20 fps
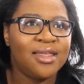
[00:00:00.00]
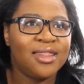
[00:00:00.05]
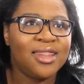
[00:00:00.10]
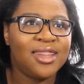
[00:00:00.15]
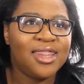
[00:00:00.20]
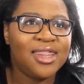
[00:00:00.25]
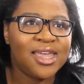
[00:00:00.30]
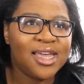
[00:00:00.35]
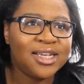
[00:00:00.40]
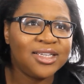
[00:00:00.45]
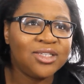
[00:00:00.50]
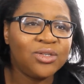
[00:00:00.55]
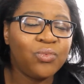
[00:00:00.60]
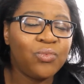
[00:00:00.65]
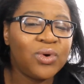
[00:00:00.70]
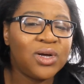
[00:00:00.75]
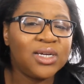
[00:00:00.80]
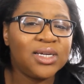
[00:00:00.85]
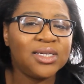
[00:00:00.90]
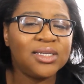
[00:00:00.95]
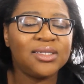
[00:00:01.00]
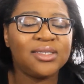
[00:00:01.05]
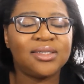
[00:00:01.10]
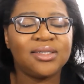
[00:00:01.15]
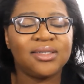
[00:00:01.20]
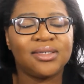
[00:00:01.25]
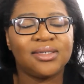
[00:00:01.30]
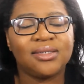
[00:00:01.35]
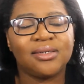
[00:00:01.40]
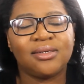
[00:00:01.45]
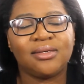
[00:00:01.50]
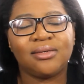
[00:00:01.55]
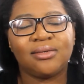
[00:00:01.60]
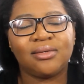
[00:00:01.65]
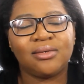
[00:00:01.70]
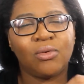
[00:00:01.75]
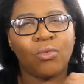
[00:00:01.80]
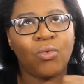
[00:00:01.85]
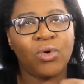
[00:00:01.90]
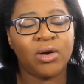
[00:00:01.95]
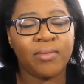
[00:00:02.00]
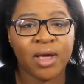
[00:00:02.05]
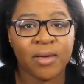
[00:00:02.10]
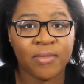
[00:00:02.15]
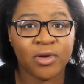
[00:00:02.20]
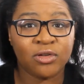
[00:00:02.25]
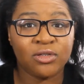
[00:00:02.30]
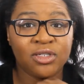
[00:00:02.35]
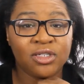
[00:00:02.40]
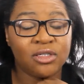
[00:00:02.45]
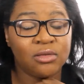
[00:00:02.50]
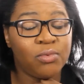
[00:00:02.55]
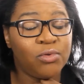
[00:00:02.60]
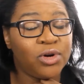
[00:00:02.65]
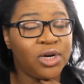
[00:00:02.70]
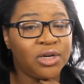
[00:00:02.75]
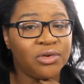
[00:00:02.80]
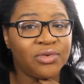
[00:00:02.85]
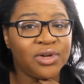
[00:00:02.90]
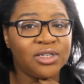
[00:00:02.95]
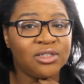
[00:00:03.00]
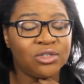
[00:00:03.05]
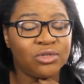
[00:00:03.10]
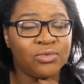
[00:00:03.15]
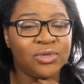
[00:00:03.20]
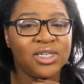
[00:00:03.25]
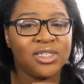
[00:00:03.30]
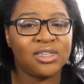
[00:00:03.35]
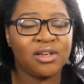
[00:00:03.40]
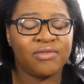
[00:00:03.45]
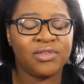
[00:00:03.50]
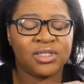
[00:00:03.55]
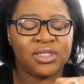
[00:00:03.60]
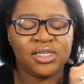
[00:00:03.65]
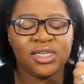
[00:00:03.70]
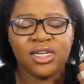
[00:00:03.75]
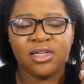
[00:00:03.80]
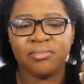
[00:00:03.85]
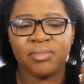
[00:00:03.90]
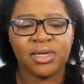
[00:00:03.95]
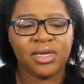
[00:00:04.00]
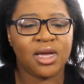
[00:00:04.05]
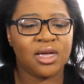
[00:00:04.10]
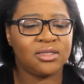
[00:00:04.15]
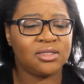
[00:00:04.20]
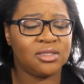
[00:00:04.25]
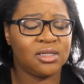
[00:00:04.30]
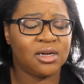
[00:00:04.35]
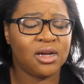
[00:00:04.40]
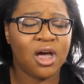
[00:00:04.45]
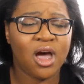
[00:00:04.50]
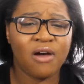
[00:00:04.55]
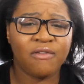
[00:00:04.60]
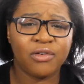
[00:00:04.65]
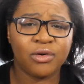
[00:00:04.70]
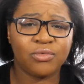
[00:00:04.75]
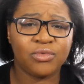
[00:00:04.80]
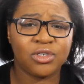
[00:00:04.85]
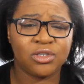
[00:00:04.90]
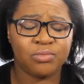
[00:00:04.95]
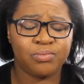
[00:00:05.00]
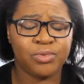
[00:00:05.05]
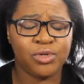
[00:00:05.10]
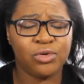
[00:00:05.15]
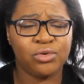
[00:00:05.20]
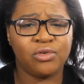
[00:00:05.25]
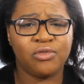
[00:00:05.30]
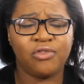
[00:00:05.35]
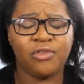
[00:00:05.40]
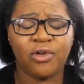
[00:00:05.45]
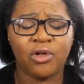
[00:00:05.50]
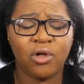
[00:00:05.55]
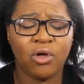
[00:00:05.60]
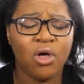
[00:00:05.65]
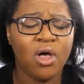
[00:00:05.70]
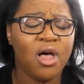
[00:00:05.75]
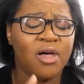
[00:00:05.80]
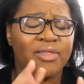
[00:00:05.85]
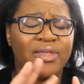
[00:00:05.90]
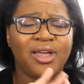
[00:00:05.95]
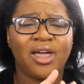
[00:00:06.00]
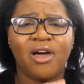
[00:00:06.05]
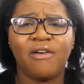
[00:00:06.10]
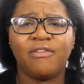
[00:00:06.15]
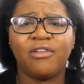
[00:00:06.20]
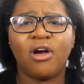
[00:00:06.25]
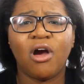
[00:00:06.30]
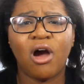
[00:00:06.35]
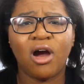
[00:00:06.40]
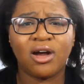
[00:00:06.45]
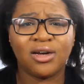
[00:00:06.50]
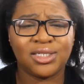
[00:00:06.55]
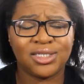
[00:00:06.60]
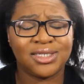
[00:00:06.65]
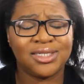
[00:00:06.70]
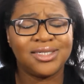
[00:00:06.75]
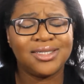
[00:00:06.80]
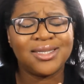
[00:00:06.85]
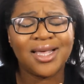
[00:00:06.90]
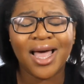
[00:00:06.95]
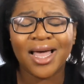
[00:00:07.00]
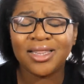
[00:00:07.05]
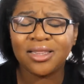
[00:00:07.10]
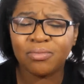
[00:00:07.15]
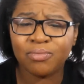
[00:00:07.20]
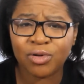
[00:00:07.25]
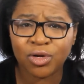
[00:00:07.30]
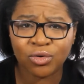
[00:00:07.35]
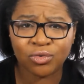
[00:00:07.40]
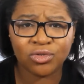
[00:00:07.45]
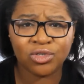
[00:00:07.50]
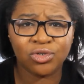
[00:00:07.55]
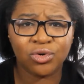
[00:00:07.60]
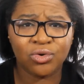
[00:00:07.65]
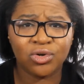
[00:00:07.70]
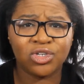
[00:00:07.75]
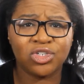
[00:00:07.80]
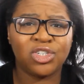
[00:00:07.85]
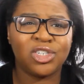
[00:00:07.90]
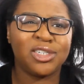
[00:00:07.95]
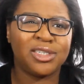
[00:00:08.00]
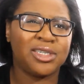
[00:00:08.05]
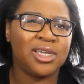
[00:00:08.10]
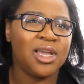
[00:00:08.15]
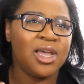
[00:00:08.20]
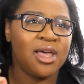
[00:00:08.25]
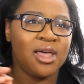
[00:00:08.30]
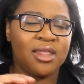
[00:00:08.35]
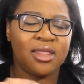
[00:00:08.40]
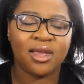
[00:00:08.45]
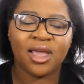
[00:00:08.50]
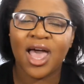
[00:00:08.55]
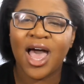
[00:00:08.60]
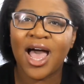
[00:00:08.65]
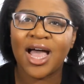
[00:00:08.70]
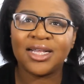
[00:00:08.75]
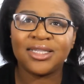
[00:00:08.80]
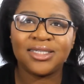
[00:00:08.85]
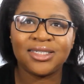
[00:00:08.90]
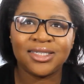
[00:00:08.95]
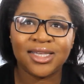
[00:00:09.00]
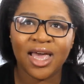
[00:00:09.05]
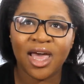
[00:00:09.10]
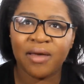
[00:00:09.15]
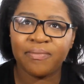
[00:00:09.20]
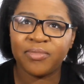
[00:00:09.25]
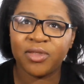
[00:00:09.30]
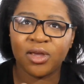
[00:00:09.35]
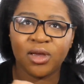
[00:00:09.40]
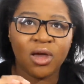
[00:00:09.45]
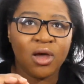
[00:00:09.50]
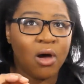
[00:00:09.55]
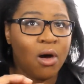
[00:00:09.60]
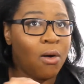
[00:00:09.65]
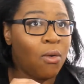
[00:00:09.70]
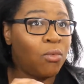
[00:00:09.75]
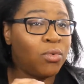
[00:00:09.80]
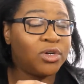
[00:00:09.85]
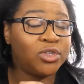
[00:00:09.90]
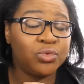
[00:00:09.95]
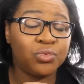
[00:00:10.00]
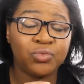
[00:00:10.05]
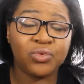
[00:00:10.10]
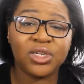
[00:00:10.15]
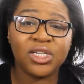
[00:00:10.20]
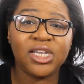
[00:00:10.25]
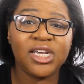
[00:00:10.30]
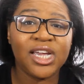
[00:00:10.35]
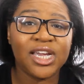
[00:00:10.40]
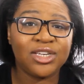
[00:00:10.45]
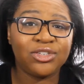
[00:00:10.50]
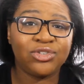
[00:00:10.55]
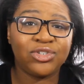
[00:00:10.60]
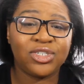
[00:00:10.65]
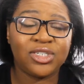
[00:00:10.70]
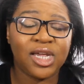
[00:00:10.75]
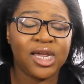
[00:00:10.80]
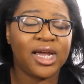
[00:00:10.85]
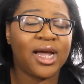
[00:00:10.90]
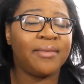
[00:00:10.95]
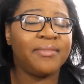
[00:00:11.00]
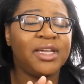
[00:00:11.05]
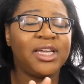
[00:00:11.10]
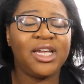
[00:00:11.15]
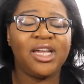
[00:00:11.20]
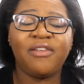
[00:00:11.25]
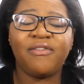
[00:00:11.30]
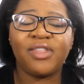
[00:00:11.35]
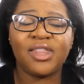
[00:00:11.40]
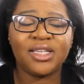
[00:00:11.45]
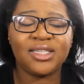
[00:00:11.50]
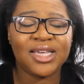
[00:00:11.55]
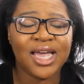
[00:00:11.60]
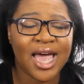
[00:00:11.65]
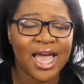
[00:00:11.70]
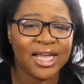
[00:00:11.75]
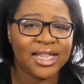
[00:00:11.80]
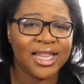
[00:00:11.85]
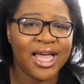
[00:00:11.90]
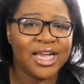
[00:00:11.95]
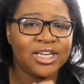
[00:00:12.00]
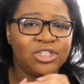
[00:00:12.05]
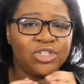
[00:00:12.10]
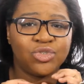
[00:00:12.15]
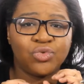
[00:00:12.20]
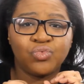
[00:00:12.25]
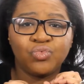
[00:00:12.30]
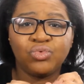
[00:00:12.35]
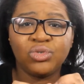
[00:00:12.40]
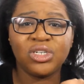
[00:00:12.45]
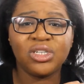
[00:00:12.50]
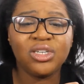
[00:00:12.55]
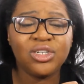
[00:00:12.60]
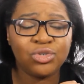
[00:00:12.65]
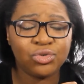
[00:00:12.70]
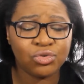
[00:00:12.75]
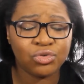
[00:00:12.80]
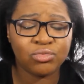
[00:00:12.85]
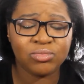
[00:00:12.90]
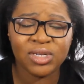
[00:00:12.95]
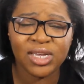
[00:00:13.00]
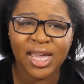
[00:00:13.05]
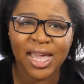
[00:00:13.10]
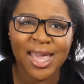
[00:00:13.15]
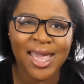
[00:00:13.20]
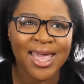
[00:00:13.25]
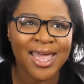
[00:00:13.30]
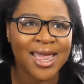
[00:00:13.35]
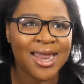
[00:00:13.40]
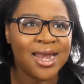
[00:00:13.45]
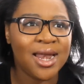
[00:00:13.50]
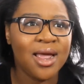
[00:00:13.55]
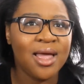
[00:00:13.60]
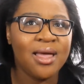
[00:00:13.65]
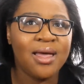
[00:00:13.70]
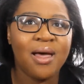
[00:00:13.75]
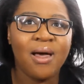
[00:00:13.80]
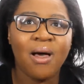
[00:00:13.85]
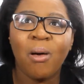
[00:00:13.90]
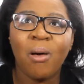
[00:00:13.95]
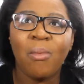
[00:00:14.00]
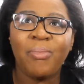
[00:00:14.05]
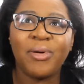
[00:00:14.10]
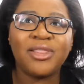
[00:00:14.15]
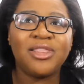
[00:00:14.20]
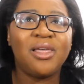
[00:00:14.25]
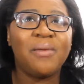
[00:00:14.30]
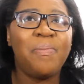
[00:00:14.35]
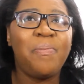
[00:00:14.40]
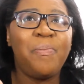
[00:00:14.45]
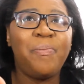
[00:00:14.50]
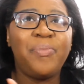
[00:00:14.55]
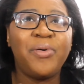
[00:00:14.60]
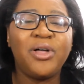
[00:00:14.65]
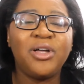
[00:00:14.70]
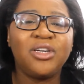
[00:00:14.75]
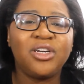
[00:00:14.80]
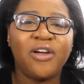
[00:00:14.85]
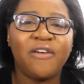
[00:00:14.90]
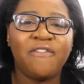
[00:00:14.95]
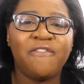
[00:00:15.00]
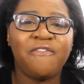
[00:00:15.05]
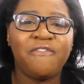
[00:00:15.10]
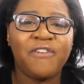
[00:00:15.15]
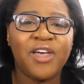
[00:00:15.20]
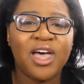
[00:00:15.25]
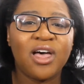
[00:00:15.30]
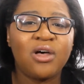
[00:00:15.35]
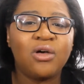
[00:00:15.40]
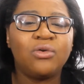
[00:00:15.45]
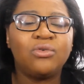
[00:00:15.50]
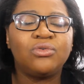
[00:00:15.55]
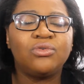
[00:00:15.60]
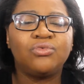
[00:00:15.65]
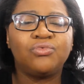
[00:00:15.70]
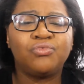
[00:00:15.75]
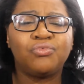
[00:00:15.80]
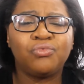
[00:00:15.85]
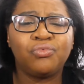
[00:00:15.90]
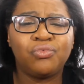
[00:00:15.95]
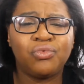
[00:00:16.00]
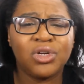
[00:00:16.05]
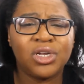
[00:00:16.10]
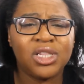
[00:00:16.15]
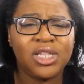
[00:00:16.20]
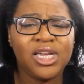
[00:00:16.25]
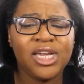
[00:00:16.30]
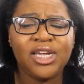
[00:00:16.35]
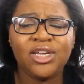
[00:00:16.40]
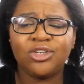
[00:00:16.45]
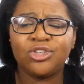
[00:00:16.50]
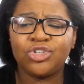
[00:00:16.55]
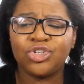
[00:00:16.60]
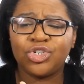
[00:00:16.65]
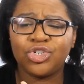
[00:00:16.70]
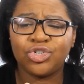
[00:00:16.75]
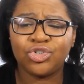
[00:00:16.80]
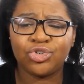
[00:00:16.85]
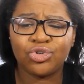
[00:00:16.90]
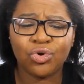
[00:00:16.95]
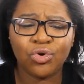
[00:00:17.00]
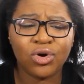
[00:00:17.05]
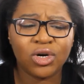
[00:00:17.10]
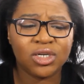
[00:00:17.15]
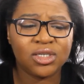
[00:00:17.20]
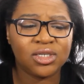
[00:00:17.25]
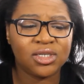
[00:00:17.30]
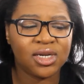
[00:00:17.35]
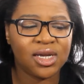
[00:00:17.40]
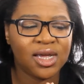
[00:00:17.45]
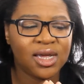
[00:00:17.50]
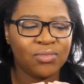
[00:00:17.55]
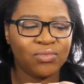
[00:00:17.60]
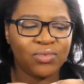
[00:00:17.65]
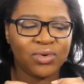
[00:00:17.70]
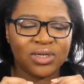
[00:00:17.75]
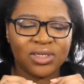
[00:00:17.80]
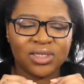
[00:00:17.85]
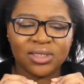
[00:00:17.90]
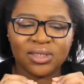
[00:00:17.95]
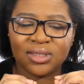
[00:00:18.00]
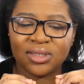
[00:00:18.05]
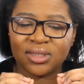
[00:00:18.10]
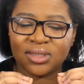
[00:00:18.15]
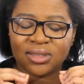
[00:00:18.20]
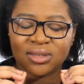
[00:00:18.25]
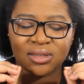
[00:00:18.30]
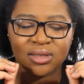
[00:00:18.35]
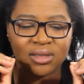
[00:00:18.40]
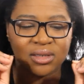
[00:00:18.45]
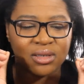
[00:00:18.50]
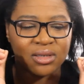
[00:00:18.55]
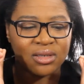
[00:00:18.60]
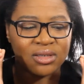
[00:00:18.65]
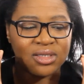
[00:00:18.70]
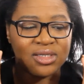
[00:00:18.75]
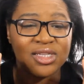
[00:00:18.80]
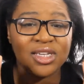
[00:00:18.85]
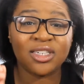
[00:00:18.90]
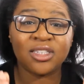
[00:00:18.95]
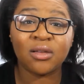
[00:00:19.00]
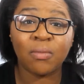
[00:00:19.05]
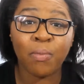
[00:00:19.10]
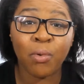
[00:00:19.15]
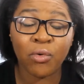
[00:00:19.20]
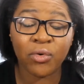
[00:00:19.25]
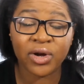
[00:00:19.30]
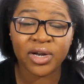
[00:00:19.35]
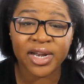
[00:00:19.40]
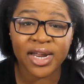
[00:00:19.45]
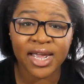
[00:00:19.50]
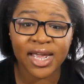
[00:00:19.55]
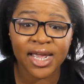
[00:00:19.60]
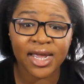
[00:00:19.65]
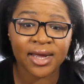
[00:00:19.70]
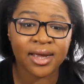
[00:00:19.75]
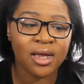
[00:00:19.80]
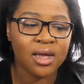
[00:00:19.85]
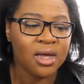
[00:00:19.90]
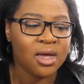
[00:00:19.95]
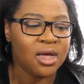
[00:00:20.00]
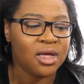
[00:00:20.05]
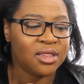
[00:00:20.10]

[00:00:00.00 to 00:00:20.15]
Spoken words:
This was one of my most disappointing reads of 2017 because the cover was beautiful, the cover art inside the book was gorgeous, the concept was really interesting. I mean, even the tagline just really drew me in, but the book felt really short. It was disappointing.